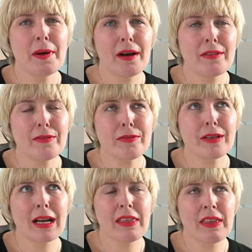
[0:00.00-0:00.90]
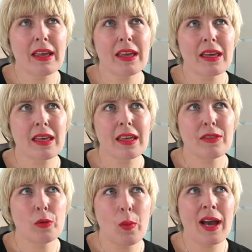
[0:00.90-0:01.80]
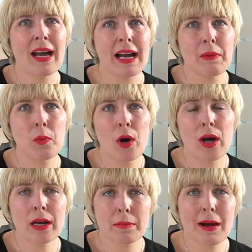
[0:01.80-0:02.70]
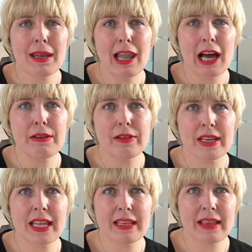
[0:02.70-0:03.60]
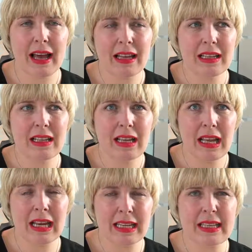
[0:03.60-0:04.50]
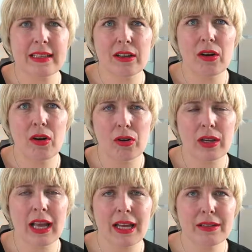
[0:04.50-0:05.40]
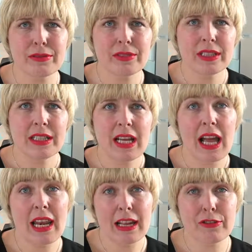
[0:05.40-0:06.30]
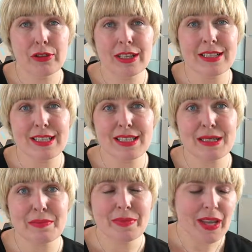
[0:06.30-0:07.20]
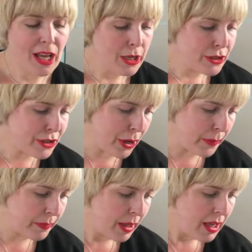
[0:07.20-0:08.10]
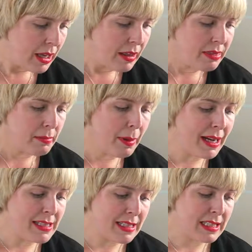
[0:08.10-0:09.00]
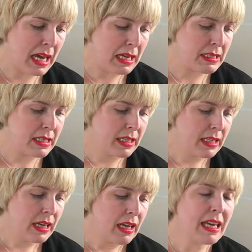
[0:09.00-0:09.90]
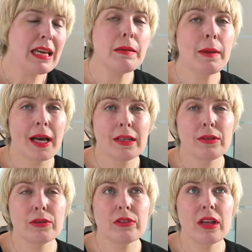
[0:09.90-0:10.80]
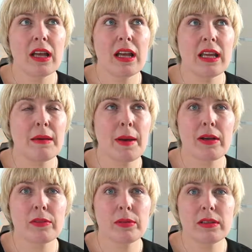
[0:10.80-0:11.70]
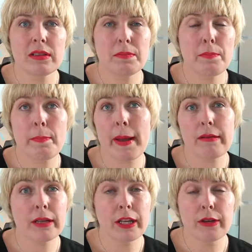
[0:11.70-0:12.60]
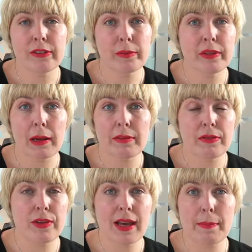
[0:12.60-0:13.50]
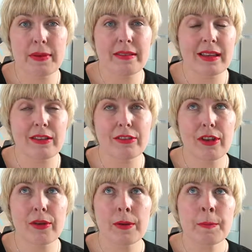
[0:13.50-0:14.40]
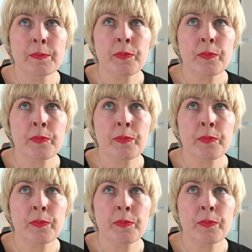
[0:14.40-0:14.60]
but I think the way I work and my life, I need it on a kind of electronic system. So MEISTER task, emails will bury you sometimes if you get busy, so